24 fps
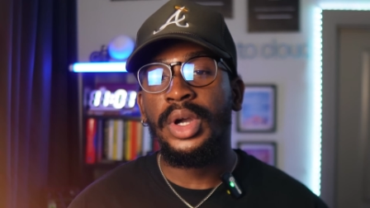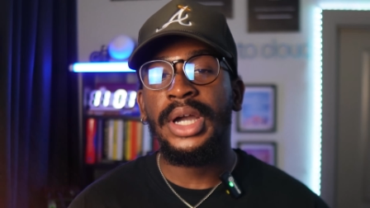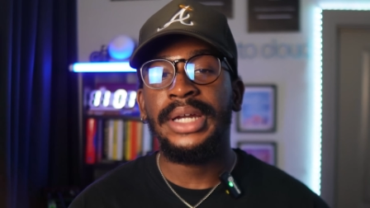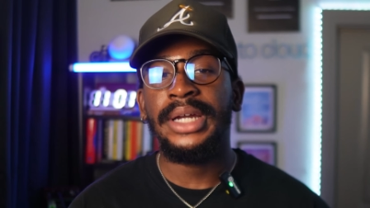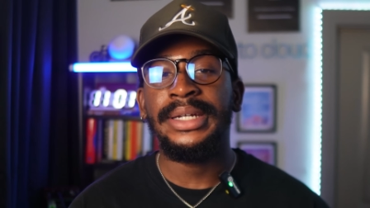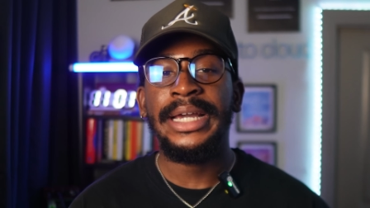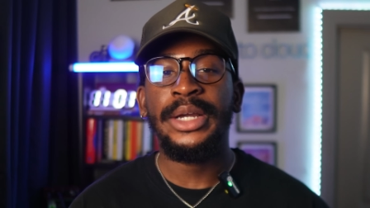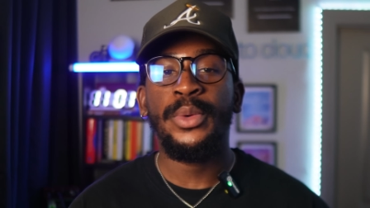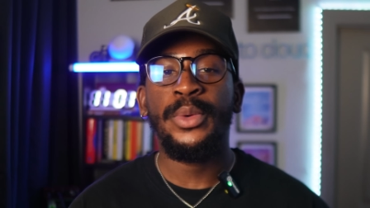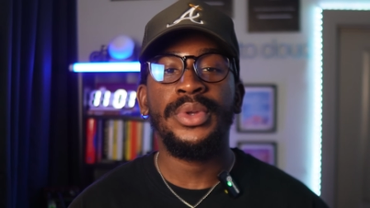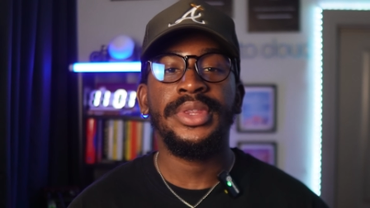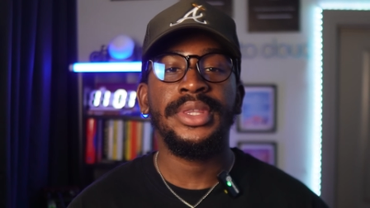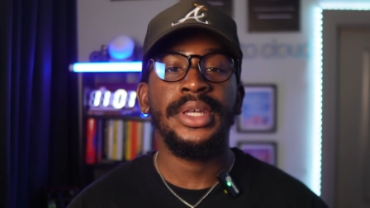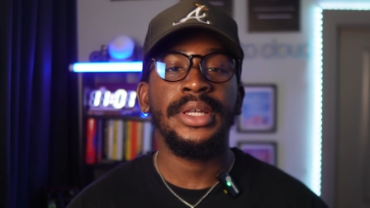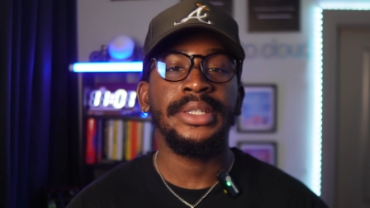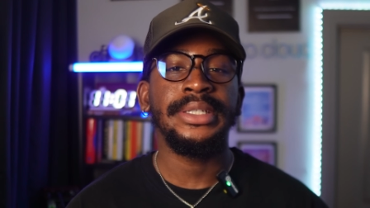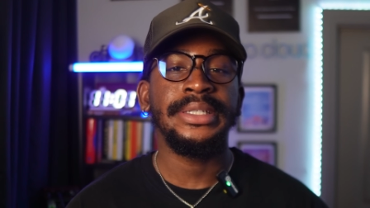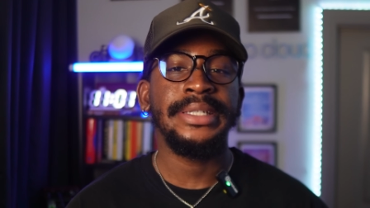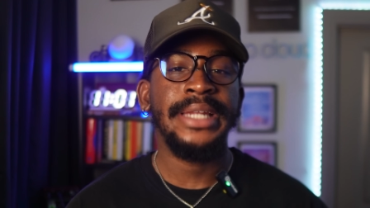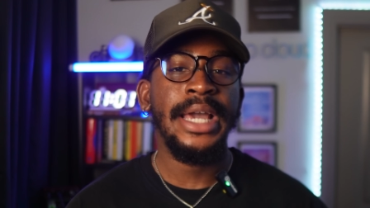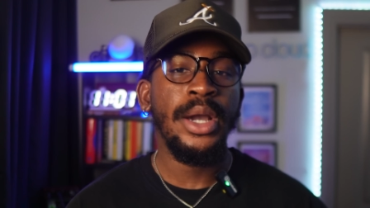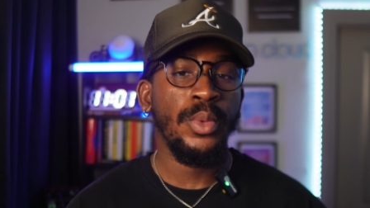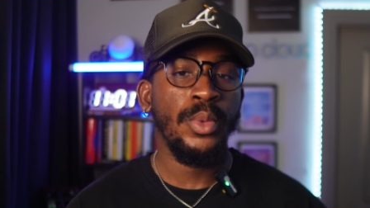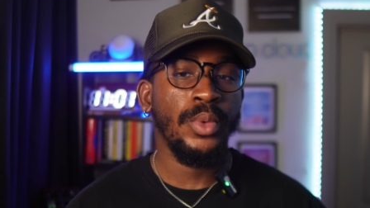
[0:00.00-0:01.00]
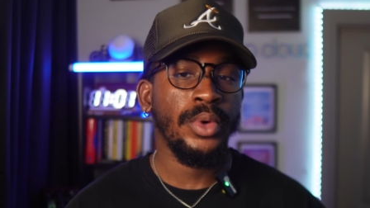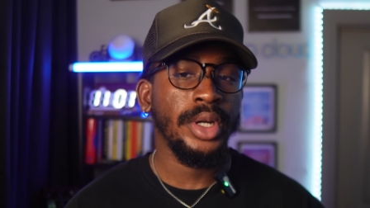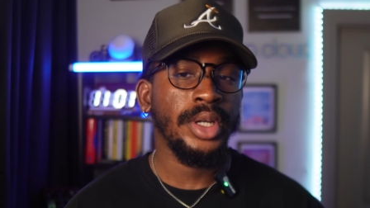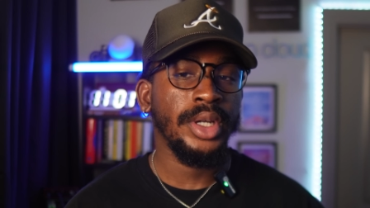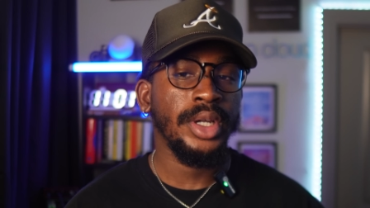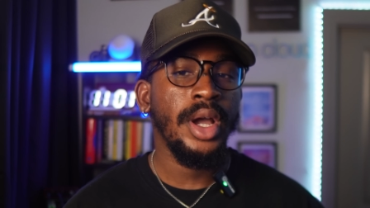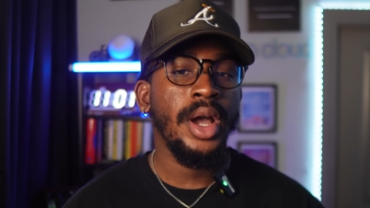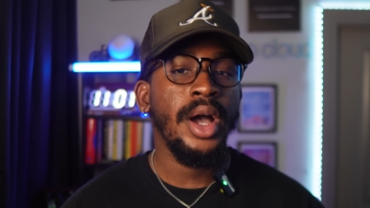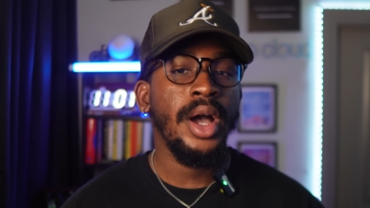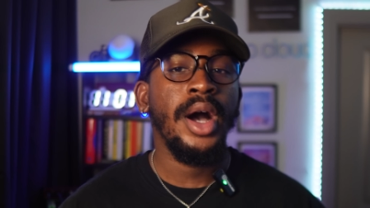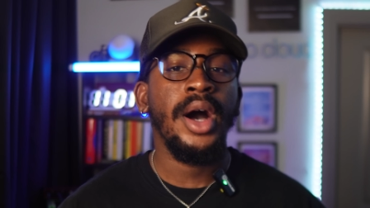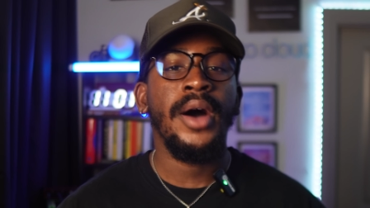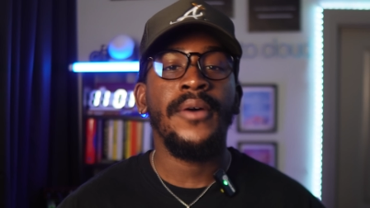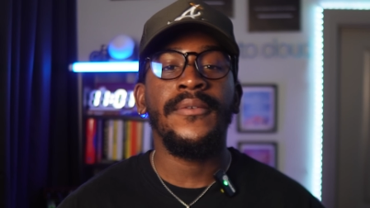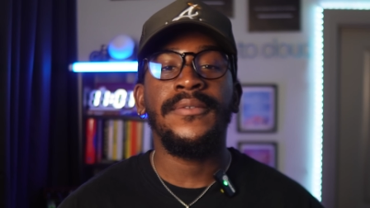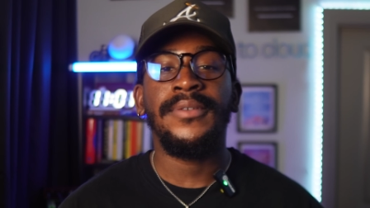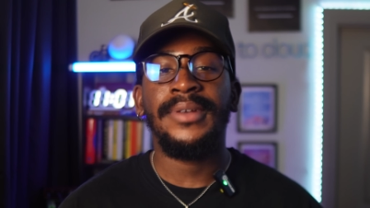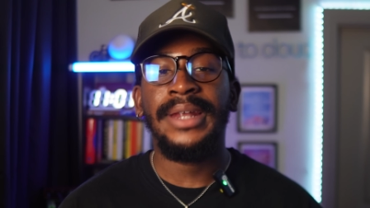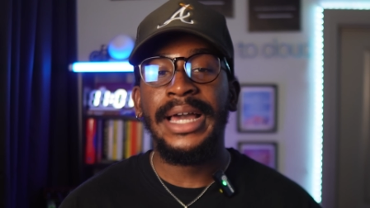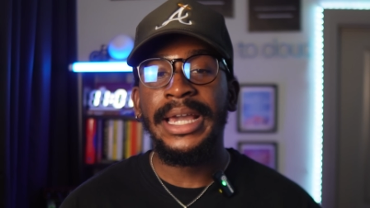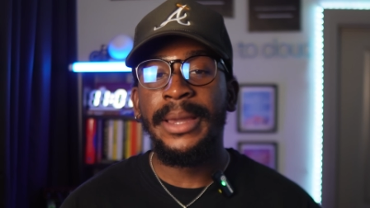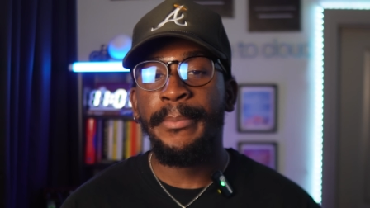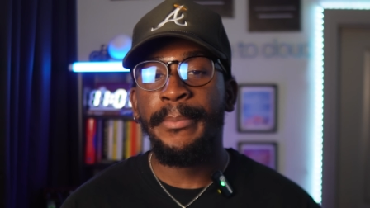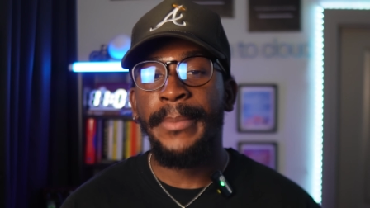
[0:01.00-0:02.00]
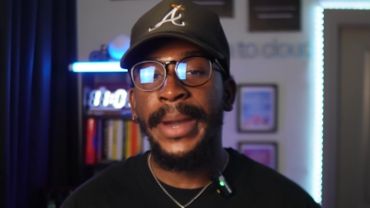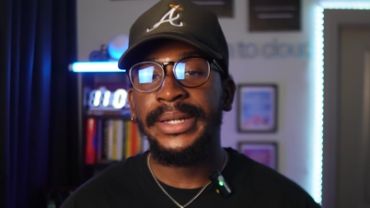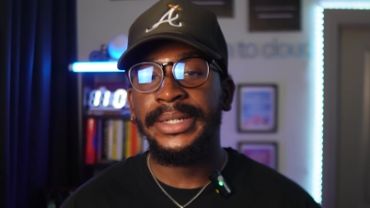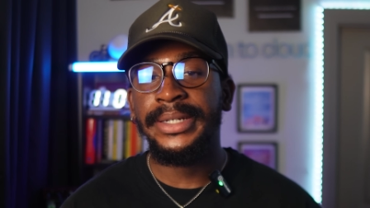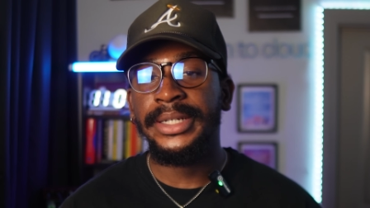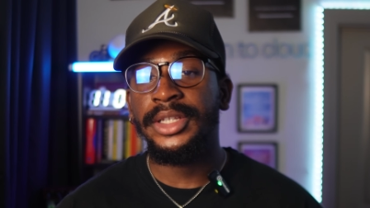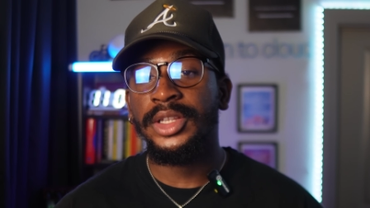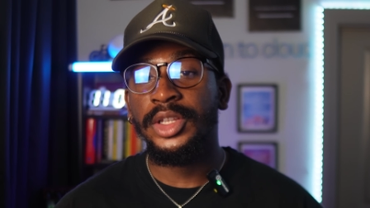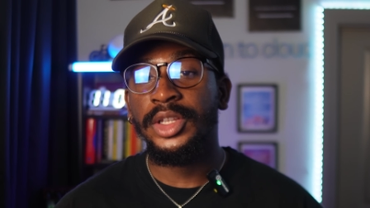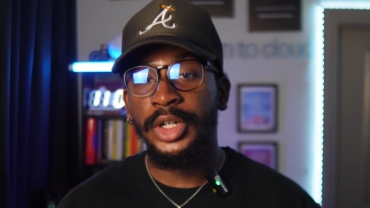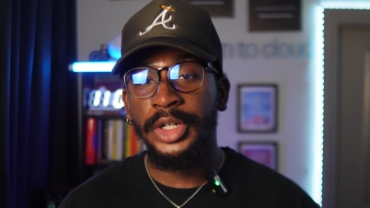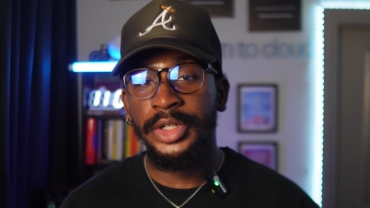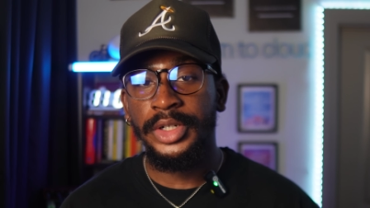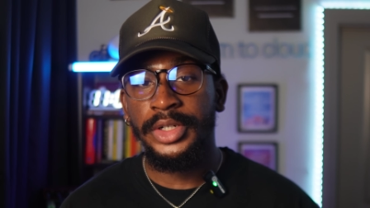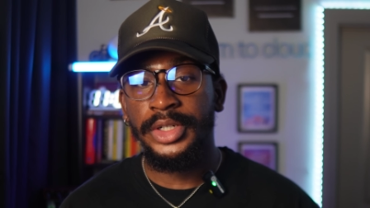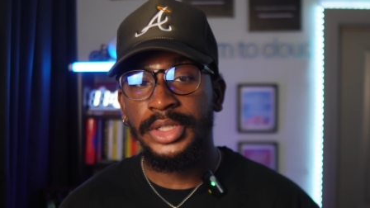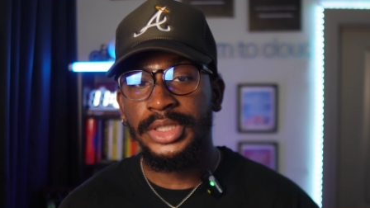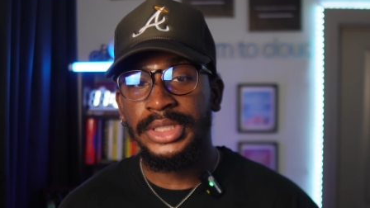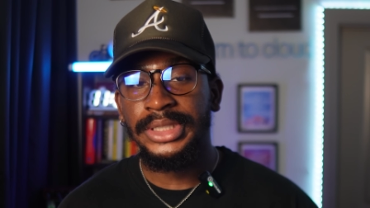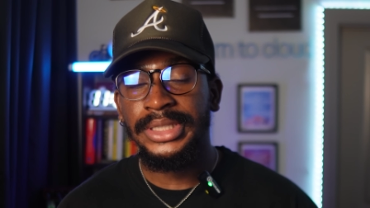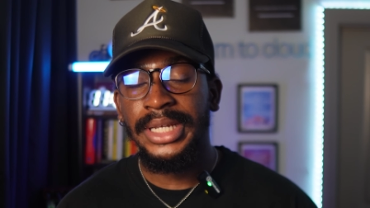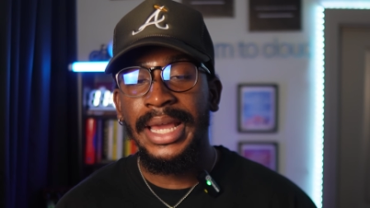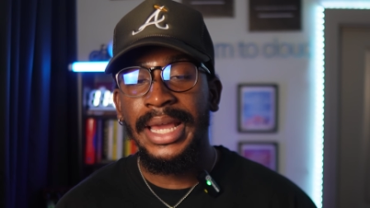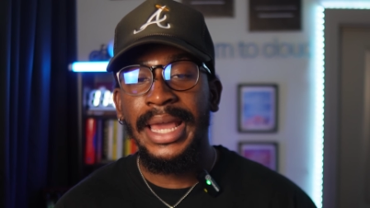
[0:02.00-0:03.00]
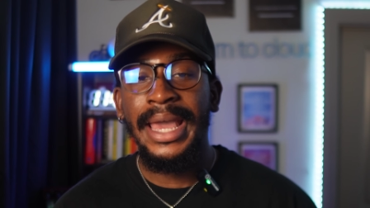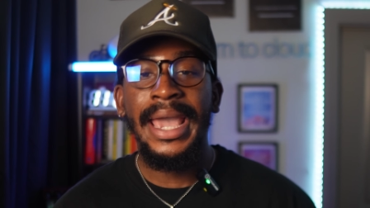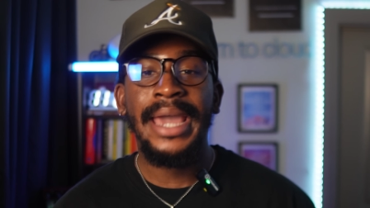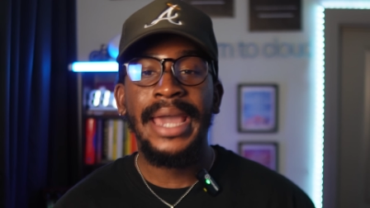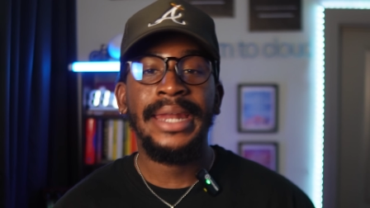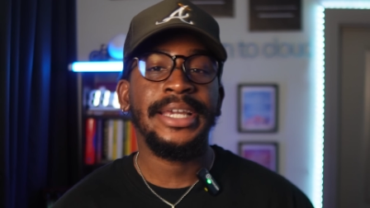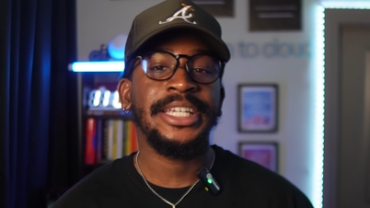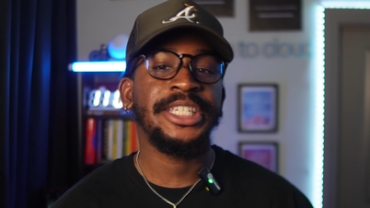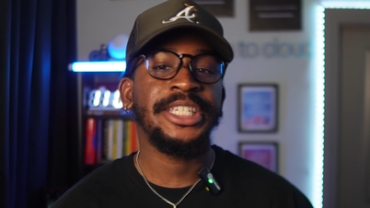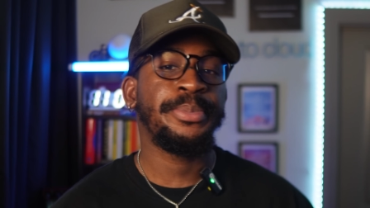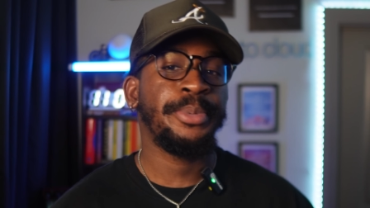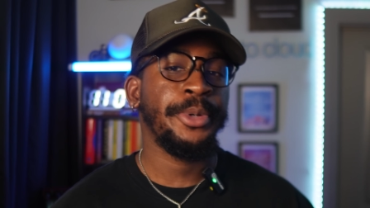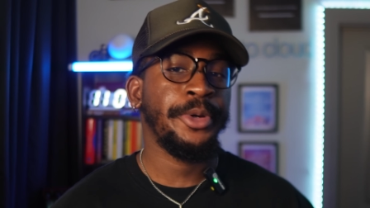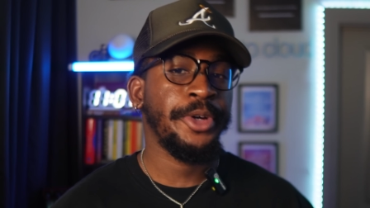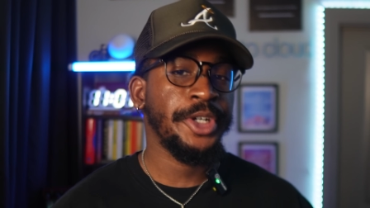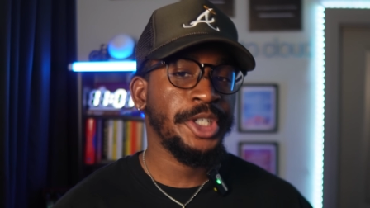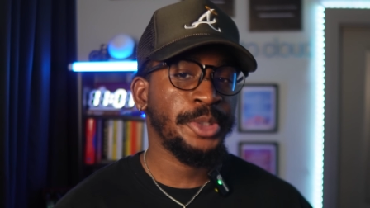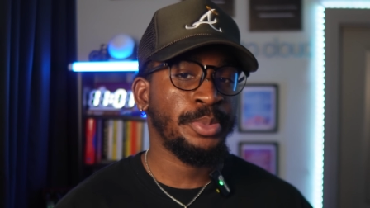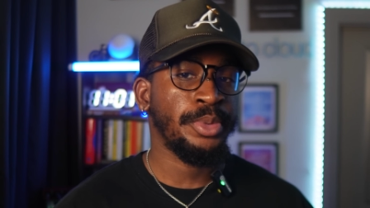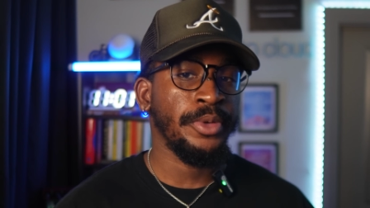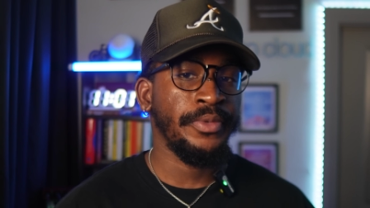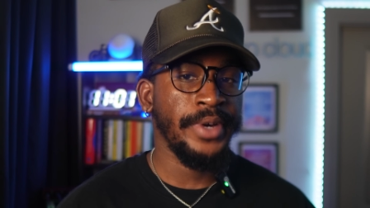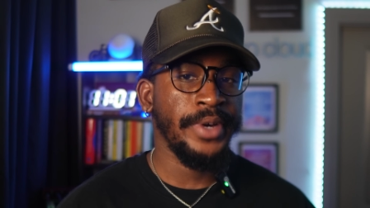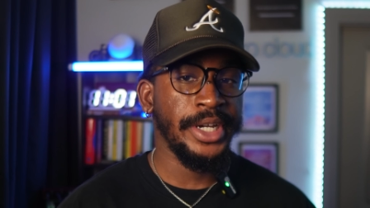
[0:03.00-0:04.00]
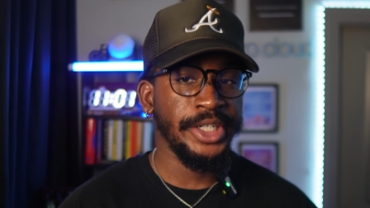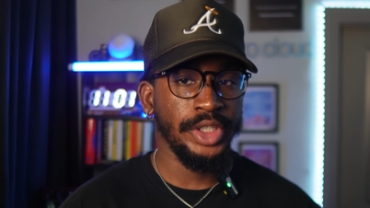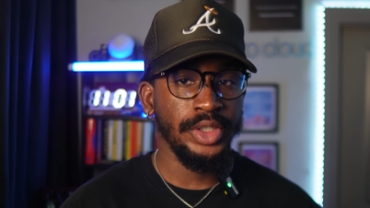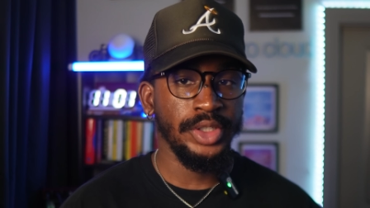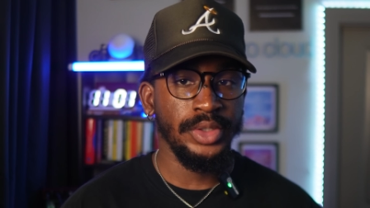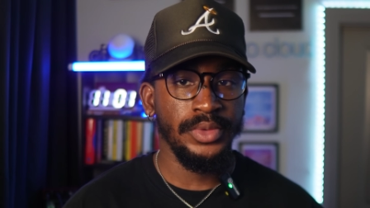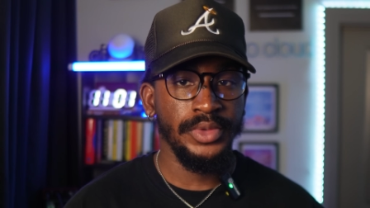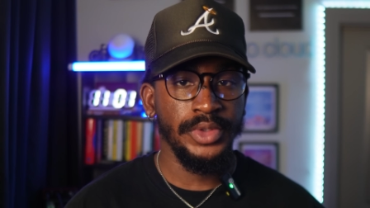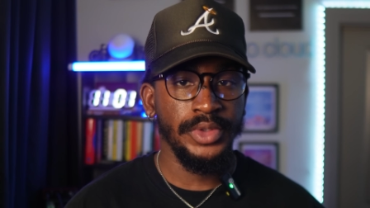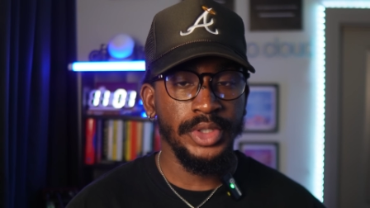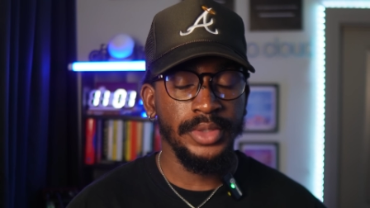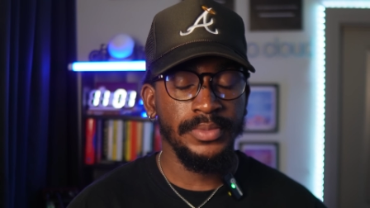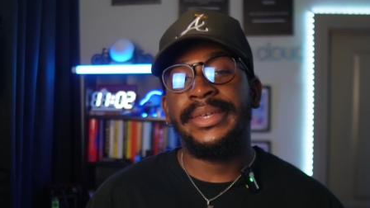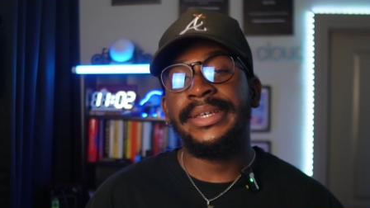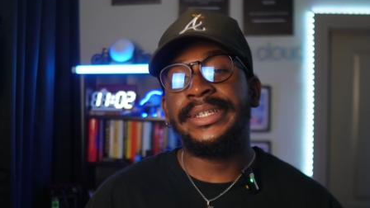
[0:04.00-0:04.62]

connect with a network of like-minded learners and experienced professionals.